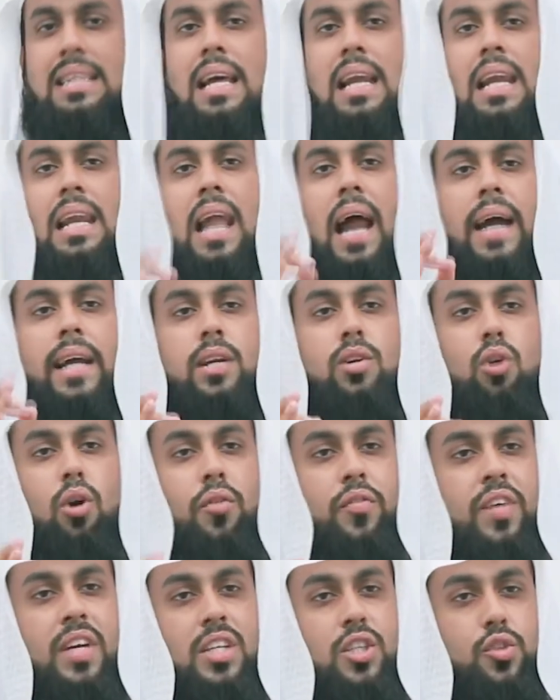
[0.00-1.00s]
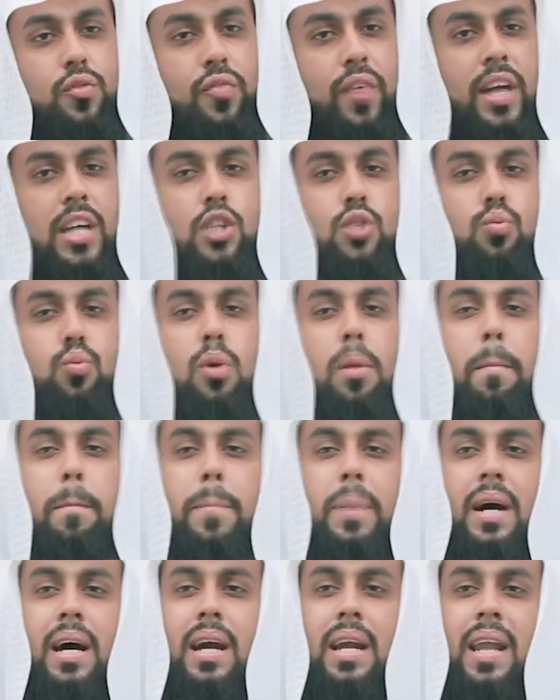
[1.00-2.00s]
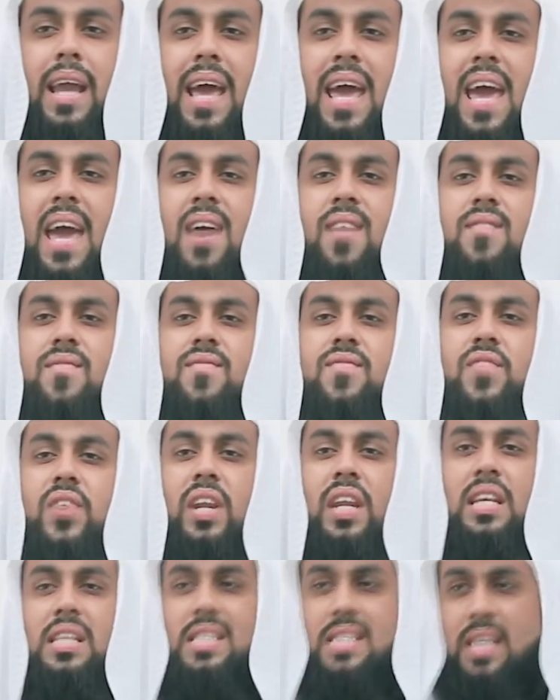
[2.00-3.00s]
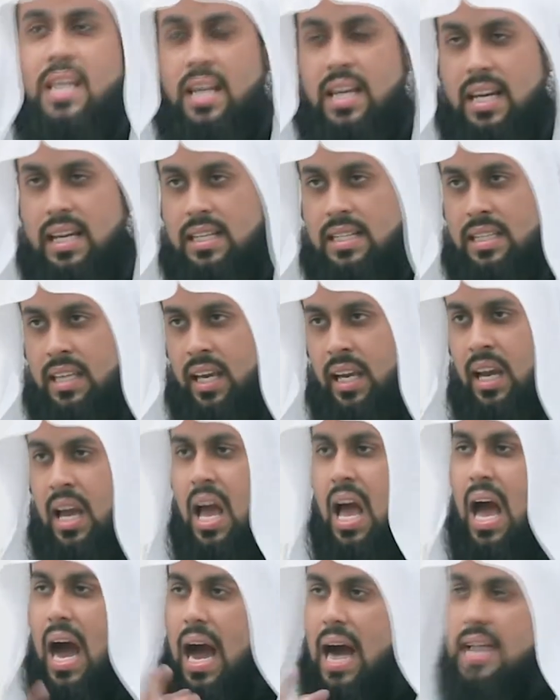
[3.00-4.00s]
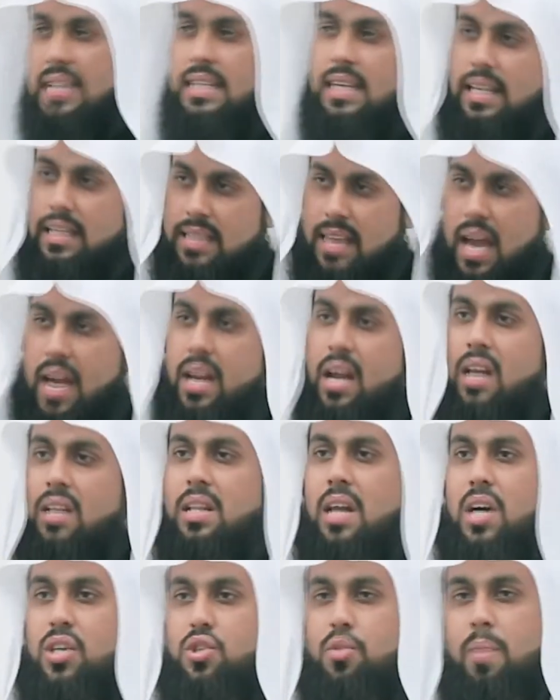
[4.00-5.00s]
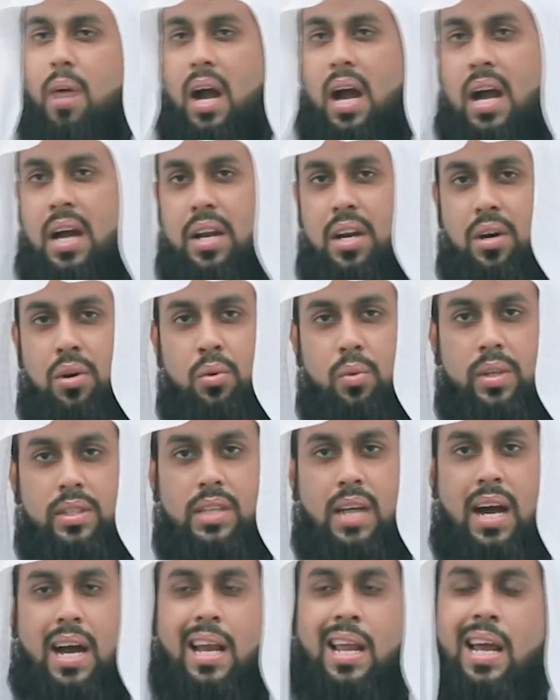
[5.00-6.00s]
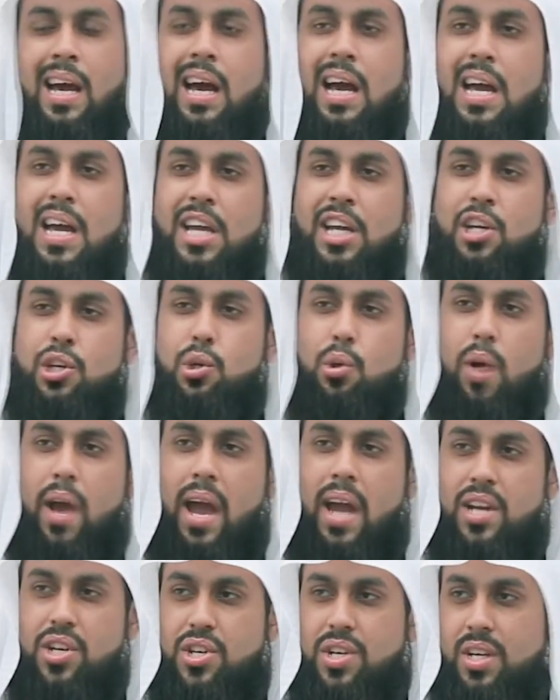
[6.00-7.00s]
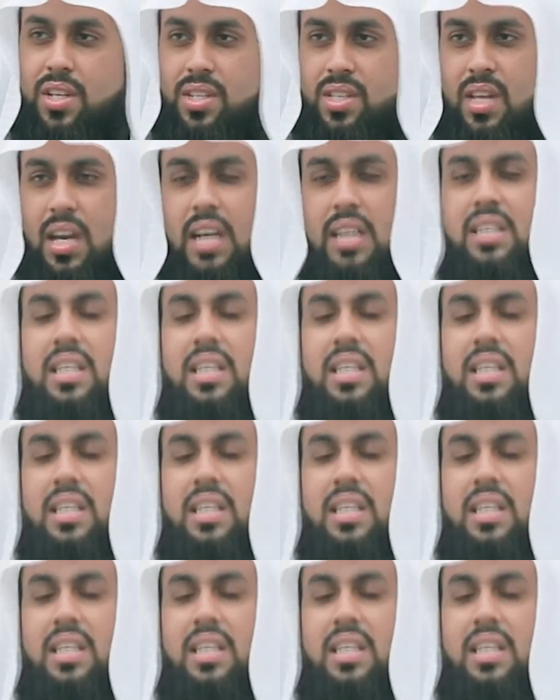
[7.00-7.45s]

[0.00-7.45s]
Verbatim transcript: the light of His face would burn every single thing other than Allah subhanahu wa ta'ala into ashes.